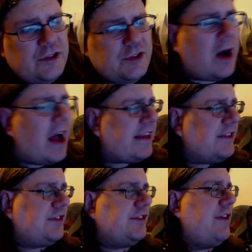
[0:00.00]
I can
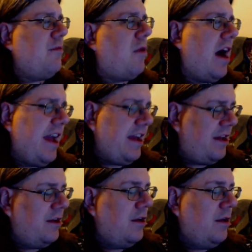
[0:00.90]
see why
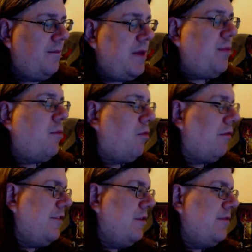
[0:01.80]
people who
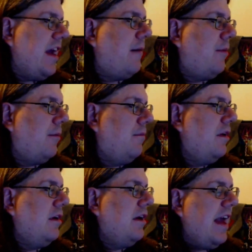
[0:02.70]
review the album
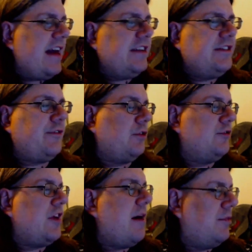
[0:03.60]
had a difficult
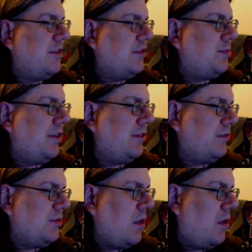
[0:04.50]
time with this particular
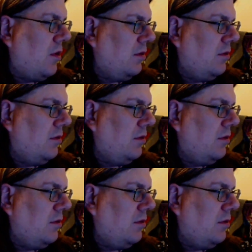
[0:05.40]
song.